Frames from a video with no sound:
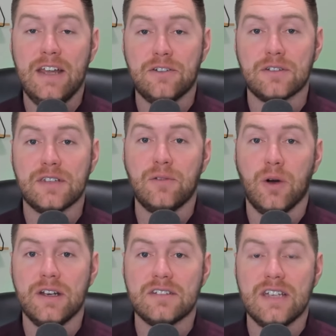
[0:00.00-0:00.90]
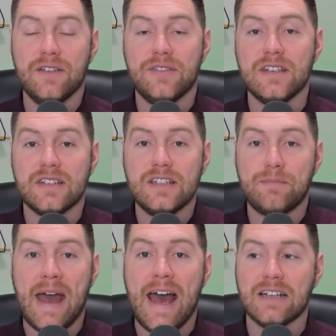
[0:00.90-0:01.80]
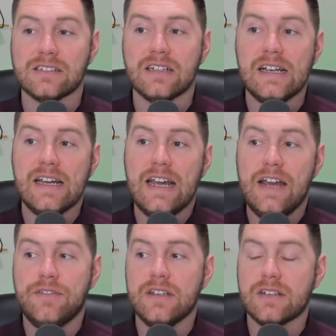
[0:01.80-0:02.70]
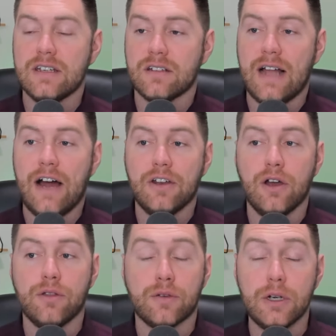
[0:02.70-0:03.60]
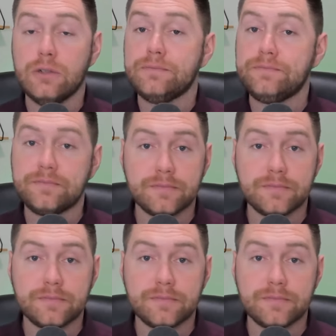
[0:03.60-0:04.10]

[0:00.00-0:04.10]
interesting one to see if this gets passed, if this gets allowed to go through.